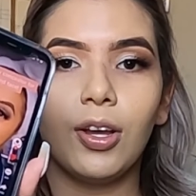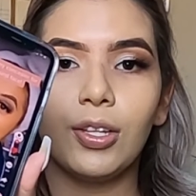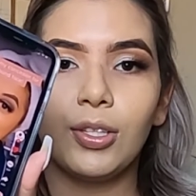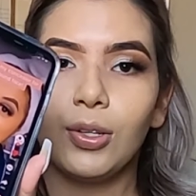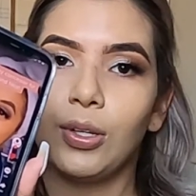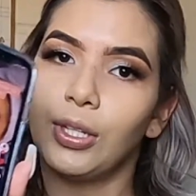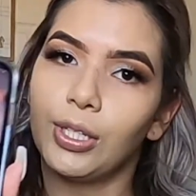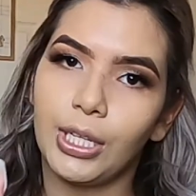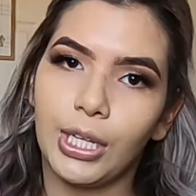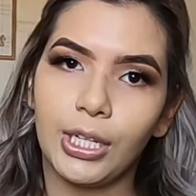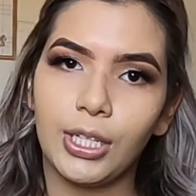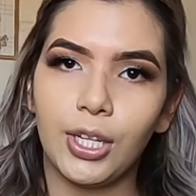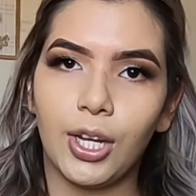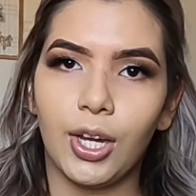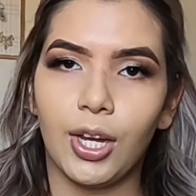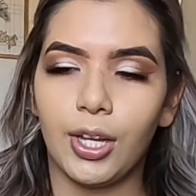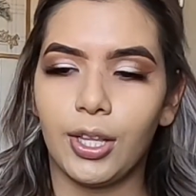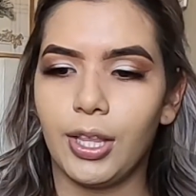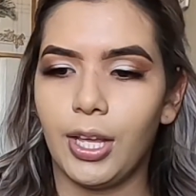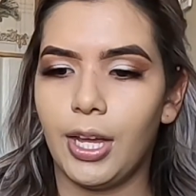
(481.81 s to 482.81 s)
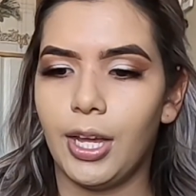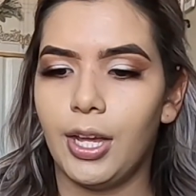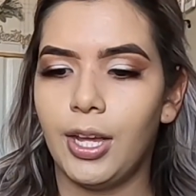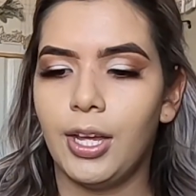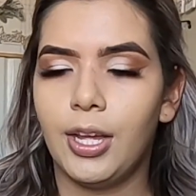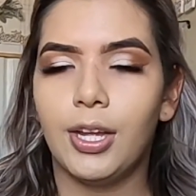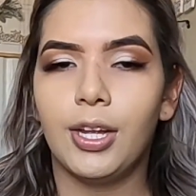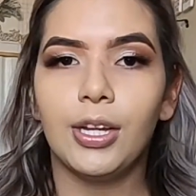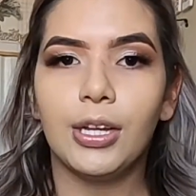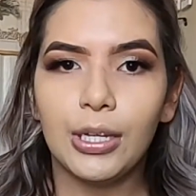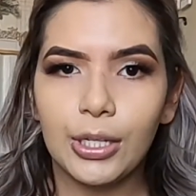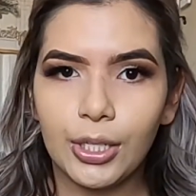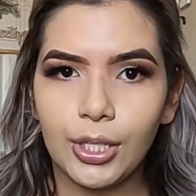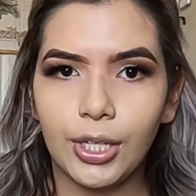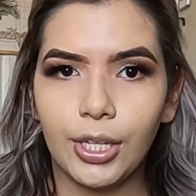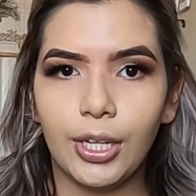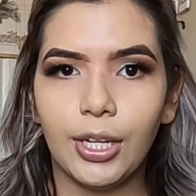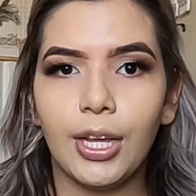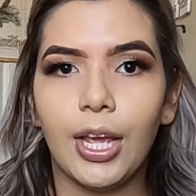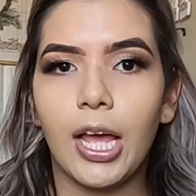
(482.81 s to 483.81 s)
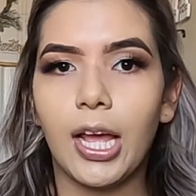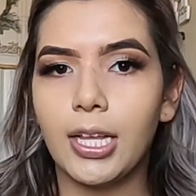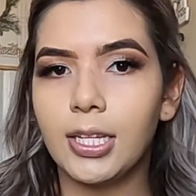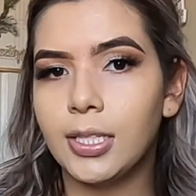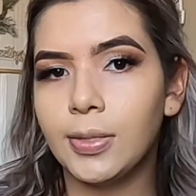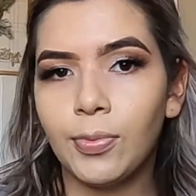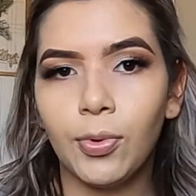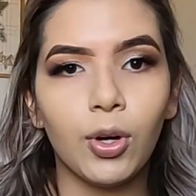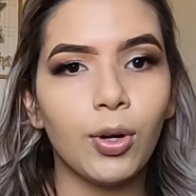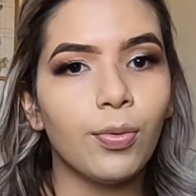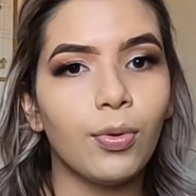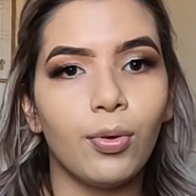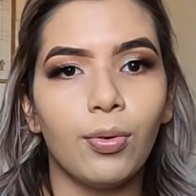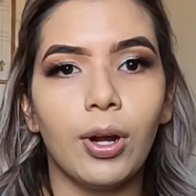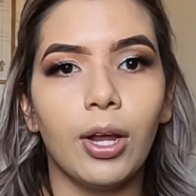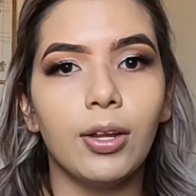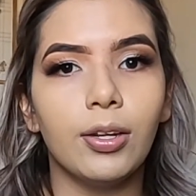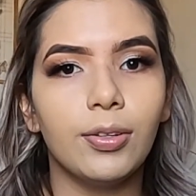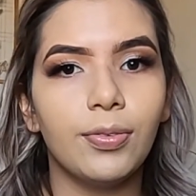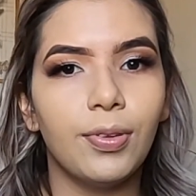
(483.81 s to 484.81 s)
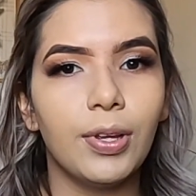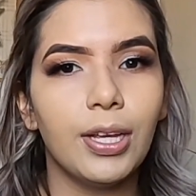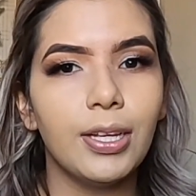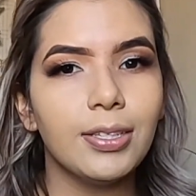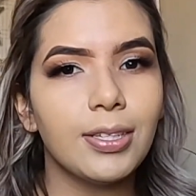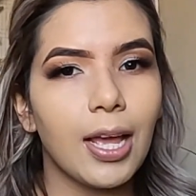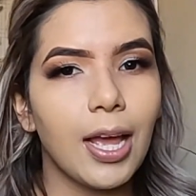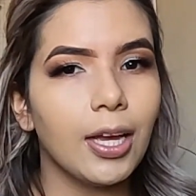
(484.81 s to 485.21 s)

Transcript: also on TikTok that she has more of a round face.